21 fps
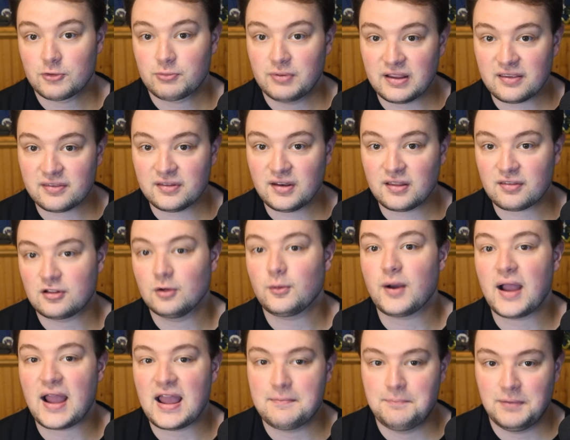The reason as to
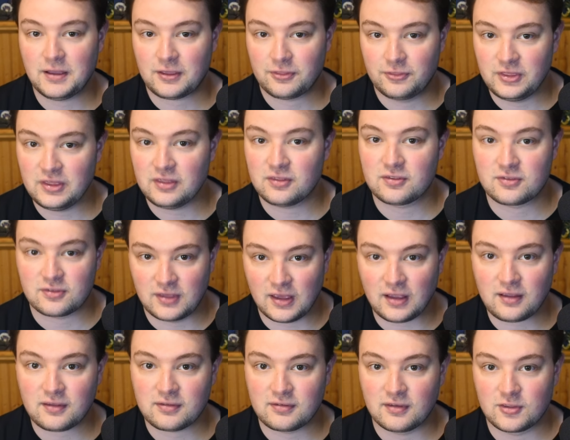why I picked these
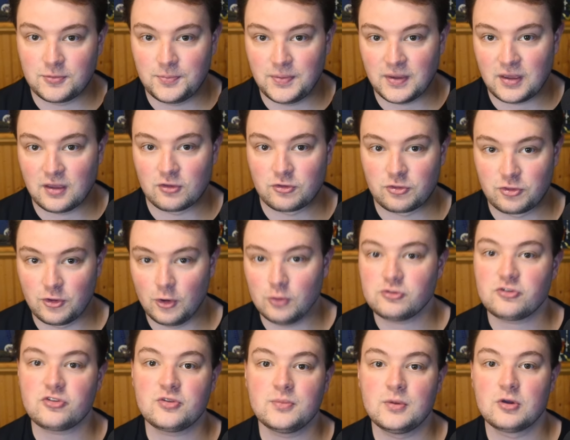six is because
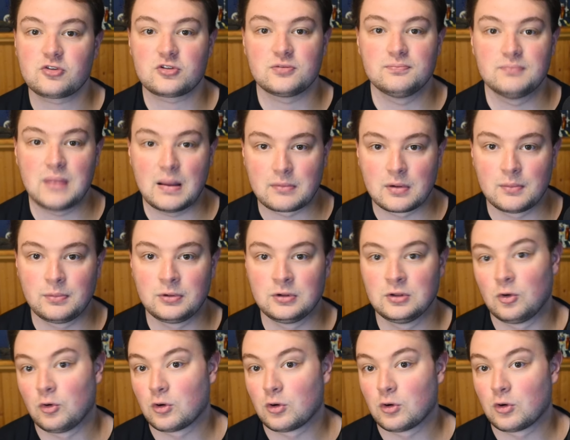those are the most memorable